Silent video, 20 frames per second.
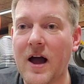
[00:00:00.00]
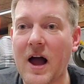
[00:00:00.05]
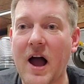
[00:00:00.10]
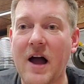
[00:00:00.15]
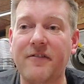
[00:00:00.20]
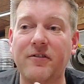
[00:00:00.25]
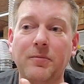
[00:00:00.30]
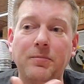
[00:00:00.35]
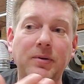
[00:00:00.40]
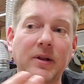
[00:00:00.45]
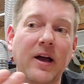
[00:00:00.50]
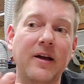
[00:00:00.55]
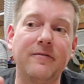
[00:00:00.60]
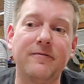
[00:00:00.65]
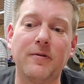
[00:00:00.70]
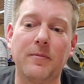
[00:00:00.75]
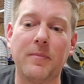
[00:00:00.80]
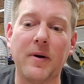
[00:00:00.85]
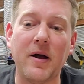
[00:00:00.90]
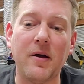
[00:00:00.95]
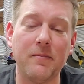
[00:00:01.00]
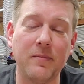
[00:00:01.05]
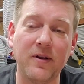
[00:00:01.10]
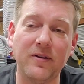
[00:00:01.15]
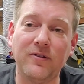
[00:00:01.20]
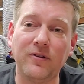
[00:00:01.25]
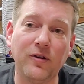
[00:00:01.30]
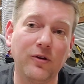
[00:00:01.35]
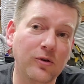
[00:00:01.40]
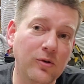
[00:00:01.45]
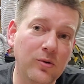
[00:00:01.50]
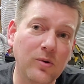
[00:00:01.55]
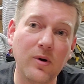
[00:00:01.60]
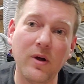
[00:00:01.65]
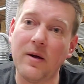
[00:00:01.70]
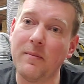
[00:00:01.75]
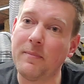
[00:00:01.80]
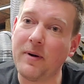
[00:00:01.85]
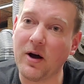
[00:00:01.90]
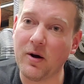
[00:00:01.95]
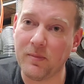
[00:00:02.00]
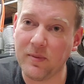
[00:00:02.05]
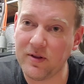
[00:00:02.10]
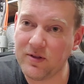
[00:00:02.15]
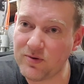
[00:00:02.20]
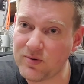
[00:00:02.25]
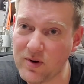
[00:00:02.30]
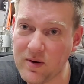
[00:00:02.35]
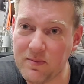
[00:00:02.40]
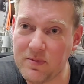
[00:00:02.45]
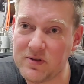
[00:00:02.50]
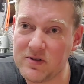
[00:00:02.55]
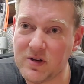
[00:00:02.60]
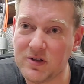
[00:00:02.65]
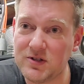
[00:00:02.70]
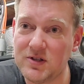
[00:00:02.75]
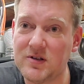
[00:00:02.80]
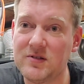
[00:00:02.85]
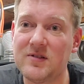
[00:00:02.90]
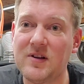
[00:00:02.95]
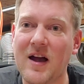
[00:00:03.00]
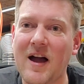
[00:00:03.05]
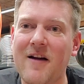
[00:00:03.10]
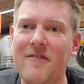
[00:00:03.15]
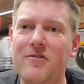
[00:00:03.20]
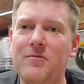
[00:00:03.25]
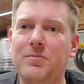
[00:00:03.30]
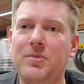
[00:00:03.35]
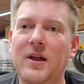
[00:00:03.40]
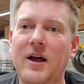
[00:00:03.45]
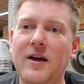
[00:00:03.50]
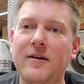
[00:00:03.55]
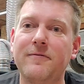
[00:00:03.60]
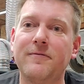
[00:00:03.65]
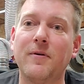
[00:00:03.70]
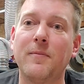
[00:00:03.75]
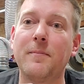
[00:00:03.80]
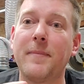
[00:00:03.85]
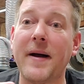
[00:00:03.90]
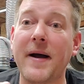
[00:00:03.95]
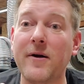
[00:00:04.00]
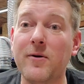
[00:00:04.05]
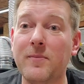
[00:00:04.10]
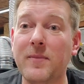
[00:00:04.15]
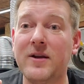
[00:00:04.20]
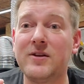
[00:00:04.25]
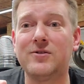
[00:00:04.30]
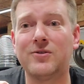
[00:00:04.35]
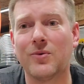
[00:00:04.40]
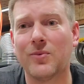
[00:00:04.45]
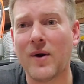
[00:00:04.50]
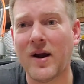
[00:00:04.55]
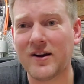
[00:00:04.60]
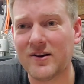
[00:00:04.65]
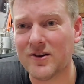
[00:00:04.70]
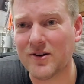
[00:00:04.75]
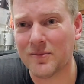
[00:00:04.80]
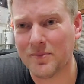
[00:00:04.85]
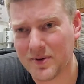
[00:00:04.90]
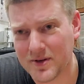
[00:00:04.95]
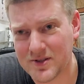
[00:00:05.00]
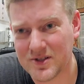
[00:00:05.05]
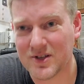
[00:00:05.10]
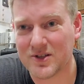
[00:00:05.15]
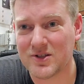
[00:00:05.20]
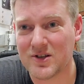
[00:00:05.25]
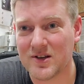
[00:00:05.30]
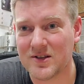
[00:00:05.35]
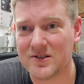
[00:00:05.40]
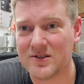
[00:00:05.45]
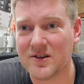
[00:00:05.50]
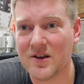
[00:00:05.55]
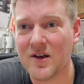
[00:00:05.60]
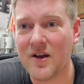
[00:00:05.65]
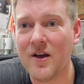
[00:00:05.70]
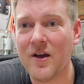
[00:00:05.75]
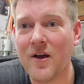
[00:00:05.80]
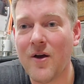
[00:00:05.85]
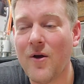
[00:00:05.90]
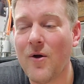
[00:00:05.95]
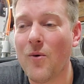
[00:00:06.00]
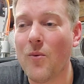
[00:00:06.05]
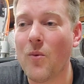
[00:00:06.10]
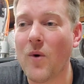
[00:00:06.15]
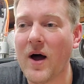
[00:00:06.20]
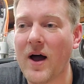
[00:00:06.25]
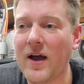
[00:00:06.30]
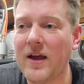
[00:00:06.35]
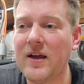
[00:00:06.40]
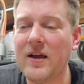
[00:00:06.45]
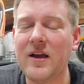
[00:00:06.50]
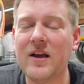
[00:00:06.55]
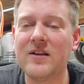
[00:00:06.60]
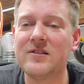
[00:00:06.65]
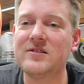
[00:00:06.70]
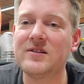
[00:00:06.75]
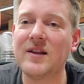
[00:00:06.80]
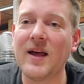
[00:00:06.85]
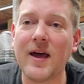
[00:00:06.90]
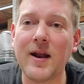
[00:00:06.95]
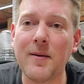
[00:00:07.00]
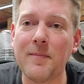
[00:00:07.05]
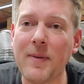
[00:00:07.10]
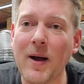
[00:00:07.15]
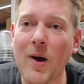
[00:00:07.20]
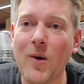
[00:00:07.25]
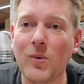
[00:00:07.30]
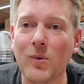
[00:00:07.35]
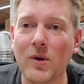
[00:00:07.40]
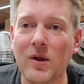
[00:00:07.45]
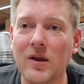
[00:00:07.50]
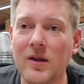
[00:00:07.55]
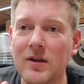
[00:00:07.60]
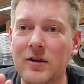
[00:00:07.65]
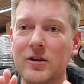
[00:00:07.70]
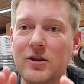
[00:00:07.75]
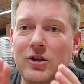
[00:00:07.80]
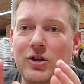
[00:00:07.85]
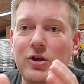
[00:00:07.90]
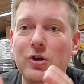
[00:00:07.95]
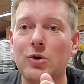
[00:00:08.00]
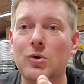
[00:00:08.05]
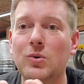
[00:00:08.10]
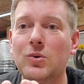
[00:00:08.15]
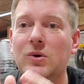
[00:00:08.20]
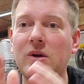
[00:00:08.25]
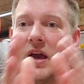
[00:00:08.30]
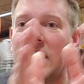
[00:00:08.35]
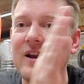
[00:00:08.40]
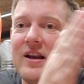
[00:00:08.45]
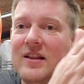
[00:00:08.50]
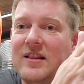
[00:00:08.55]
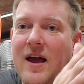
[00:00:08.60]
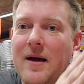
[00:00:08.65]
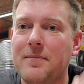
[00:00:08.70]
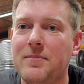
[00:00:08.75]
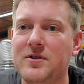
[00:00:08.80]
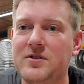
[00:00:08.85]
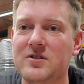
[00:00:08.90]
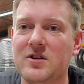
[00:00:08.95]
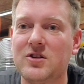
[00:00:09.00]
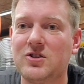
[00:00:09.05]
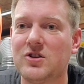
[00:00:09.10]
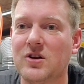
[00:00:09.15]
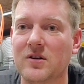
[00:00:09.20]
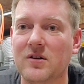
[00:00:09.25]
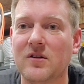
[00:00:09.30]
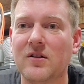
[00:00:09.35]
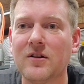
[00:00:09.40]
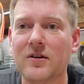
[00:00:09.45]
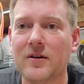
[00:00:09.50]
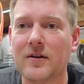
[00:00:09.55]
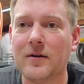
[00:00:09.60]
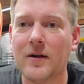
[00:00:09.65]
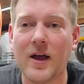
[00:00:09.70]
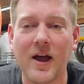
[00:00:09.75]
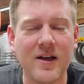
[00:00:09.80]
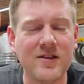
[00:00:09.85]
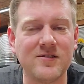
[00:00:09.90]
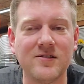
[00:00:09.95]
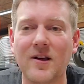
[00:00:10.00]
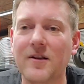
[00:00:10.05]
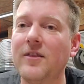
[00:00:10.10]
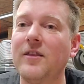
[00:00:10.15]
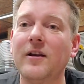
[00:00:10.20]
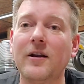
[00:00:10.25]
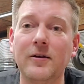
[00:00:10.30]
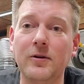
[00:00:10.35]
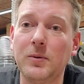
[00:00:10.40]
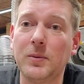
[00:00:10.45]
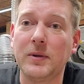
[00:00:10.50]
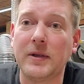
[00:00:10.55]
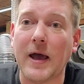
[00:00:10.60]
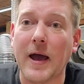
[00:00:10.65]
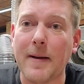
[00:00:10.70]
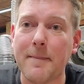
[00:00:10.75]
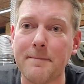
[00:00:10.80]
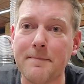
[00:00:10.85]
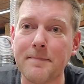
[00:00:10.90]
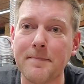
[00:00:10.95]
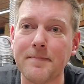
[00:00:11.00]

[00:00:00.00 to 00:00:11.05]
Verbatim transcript: I've applied for Biomed 2 and Biomed 3 positions. I've applied for Biomed Director positions. Why? It's not about you getting that position. It has nothing to do with that.